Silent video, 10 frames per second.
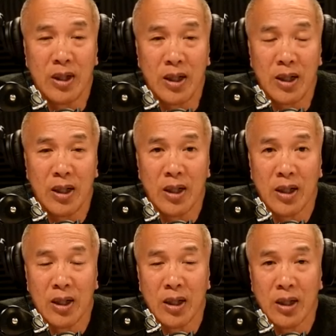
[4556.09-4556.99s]

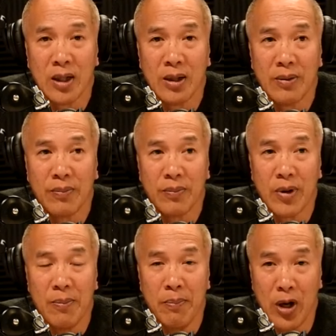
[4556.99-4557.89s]
Uh,
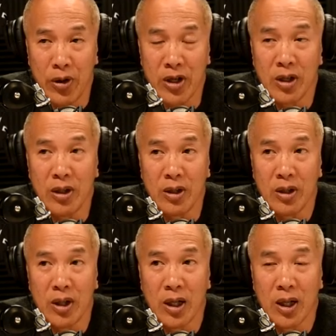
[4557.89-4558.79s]
America
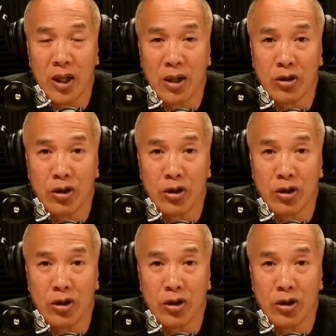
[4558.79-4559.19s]
uh,